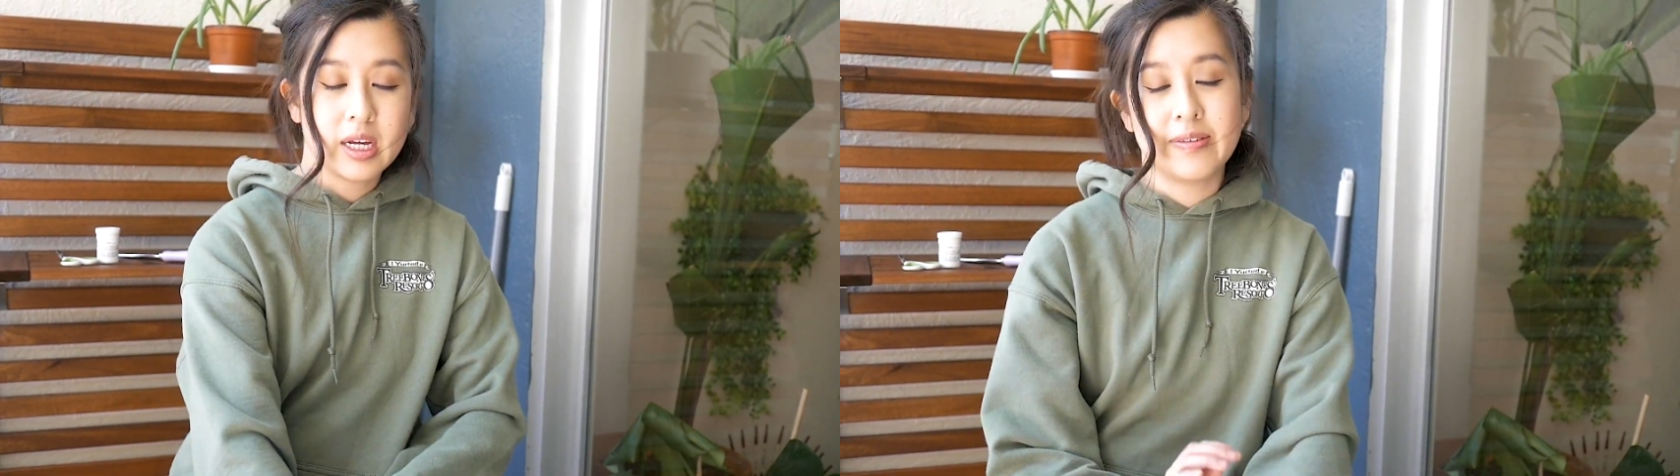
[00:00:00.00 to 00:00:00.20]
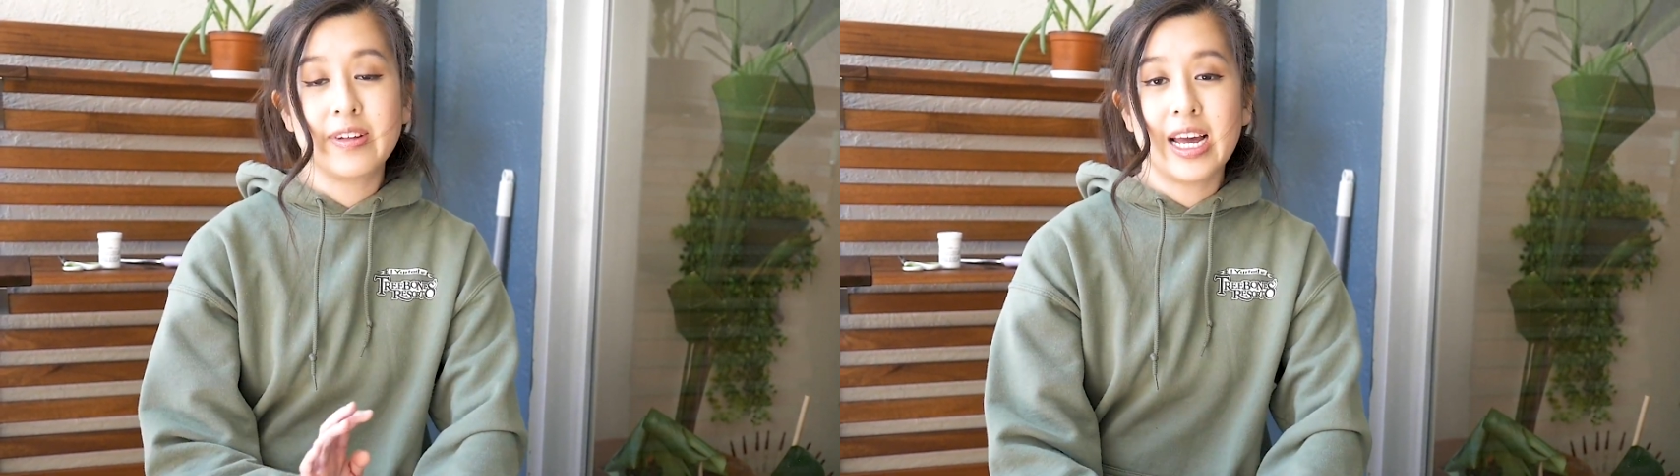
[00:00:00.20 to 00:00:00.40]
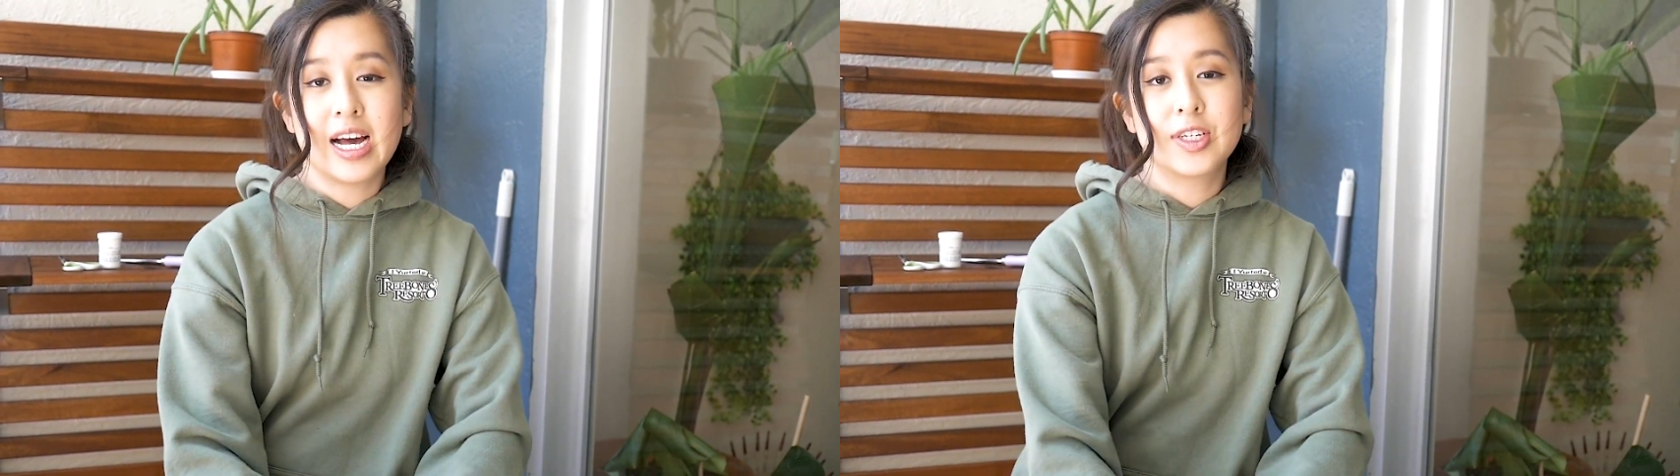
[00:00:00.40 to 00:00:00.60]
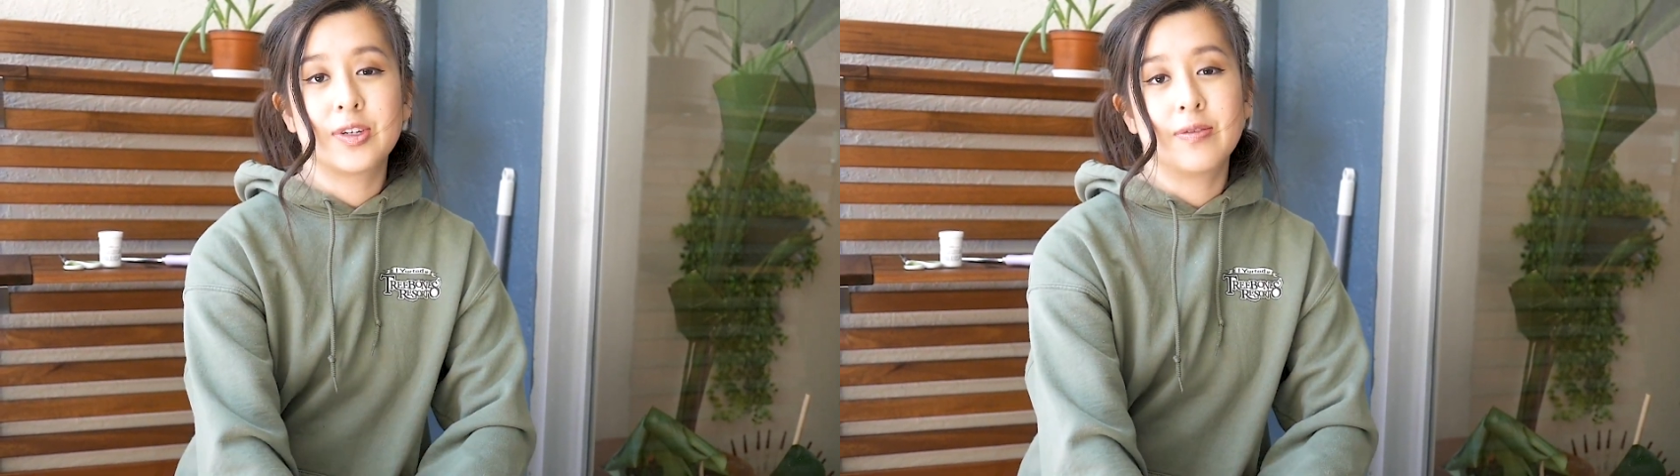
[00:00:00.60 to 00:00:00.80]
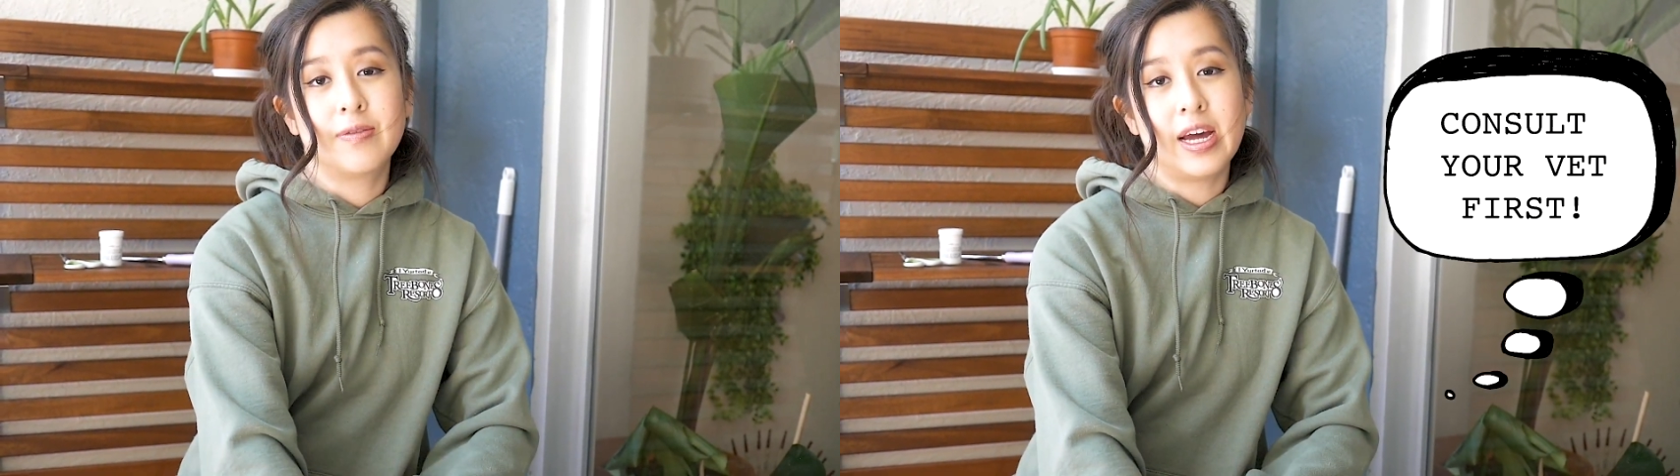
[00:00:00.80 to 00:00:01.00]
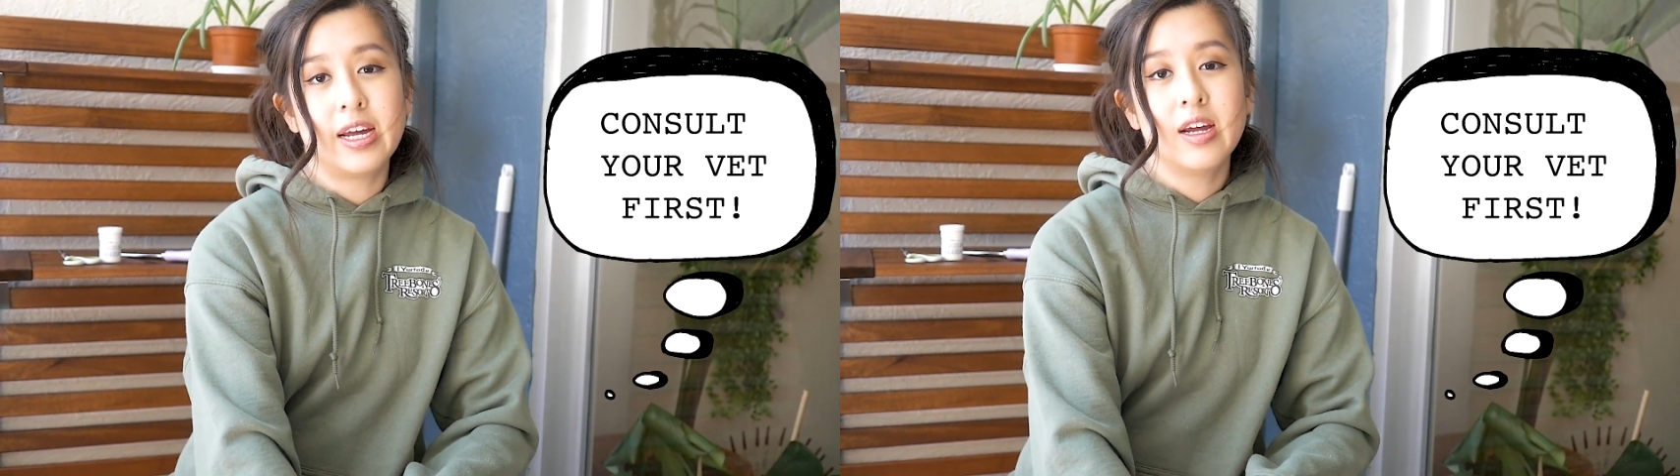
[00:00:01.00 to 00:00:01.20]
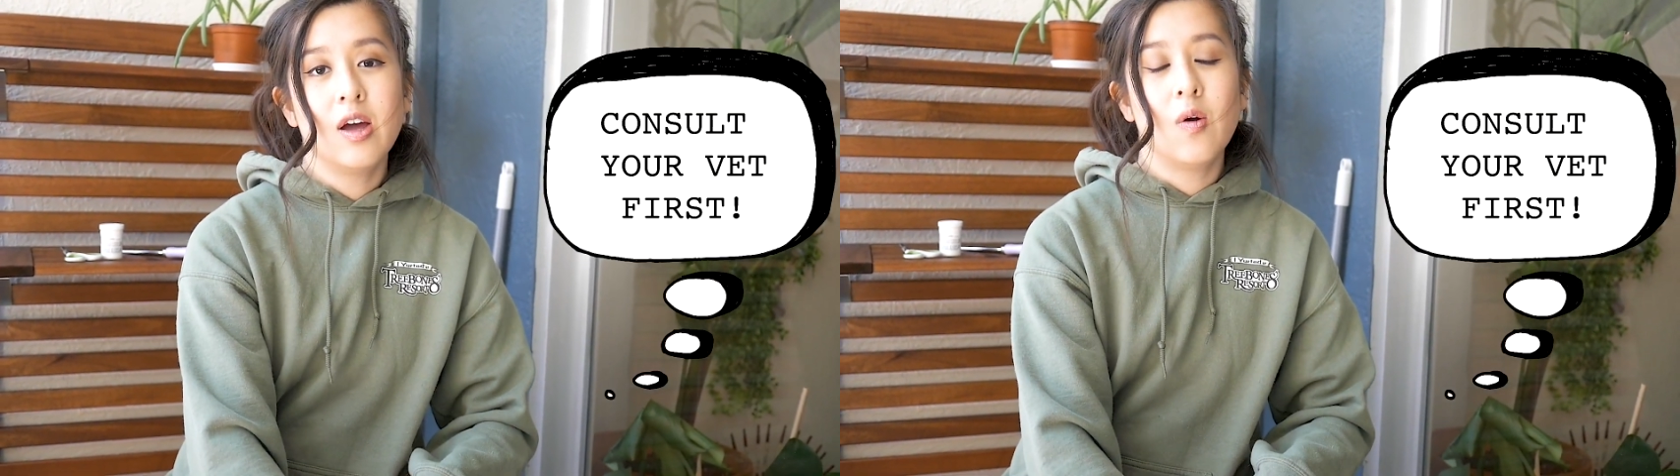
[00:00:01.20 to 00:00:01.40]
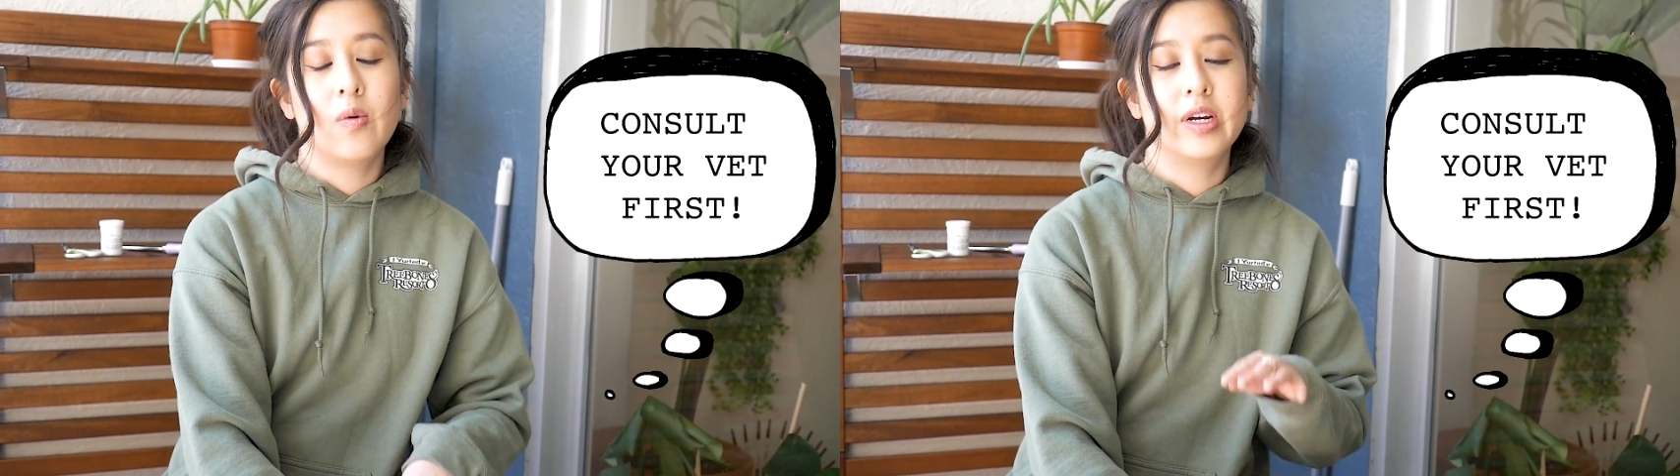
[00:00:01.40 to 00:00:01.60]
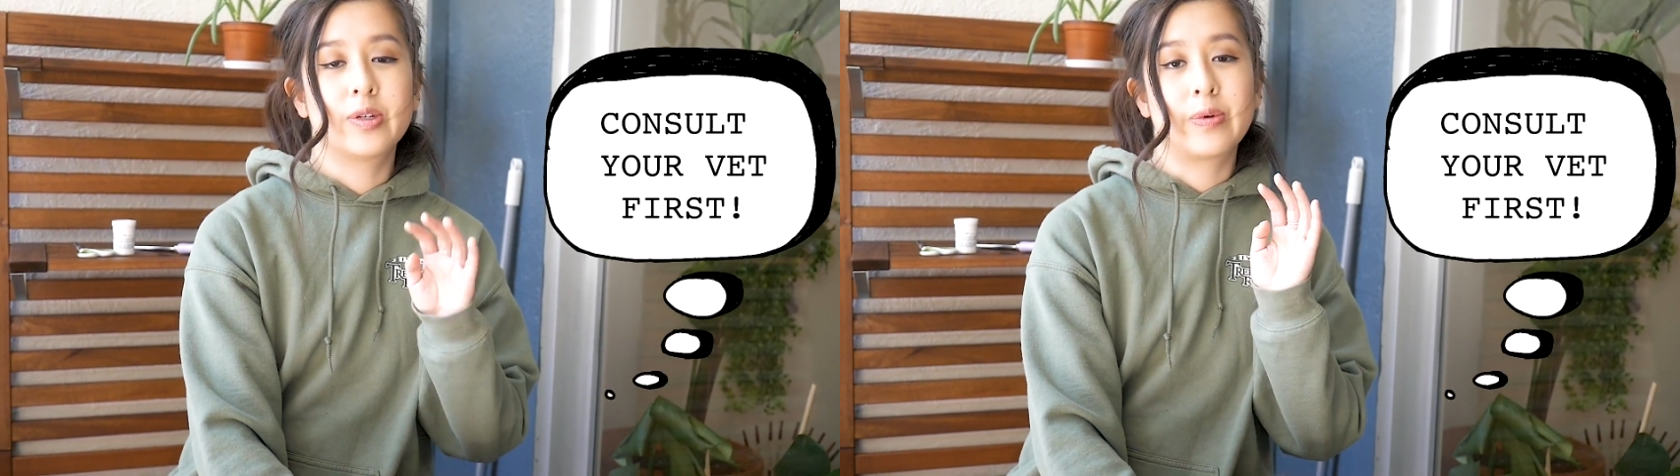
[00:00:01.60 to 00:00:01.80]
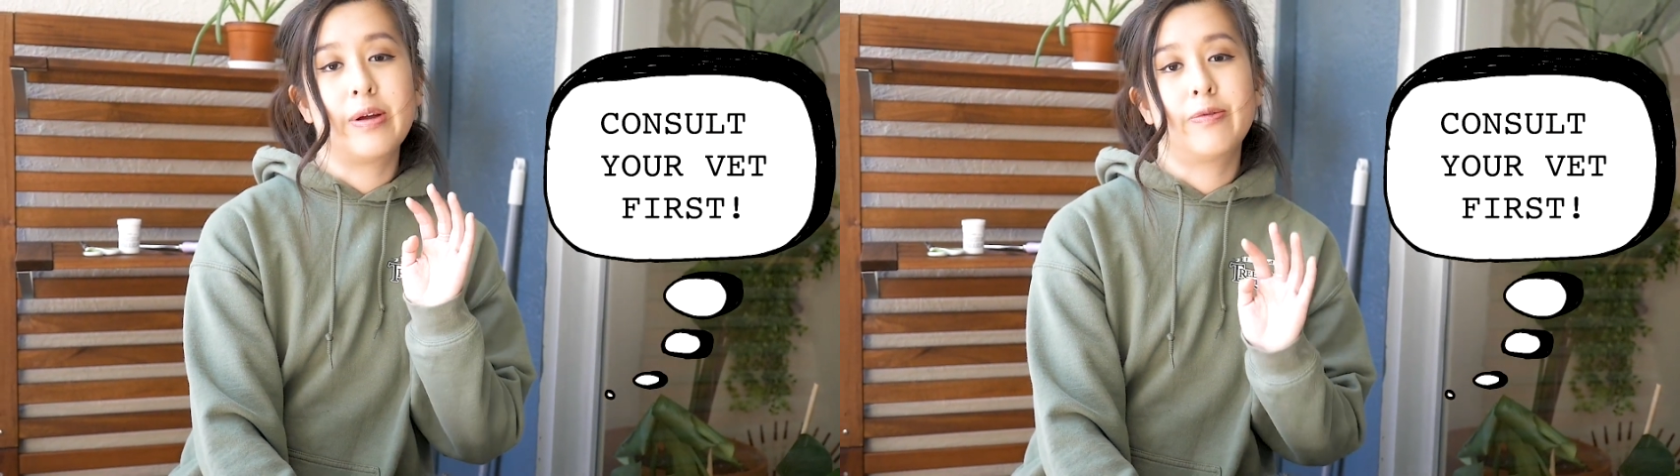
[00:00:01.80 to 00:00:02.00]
Definitely ask your vet what is right